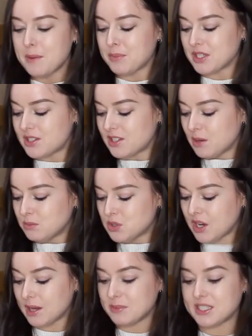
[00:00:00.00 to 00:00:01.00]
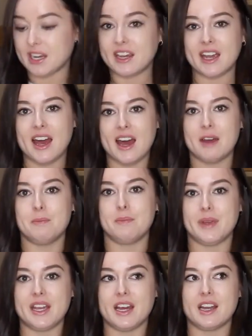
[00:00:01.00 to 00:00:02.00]
but sometimes they can
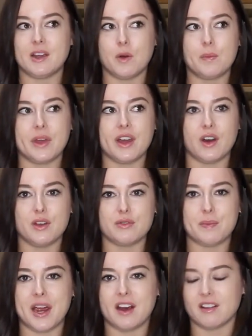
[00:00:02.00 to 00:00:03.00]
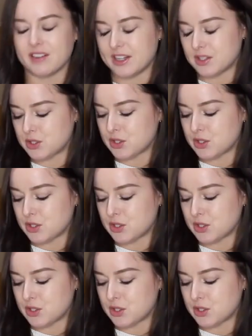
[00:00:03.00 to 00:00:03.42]
be a little bit overpowering.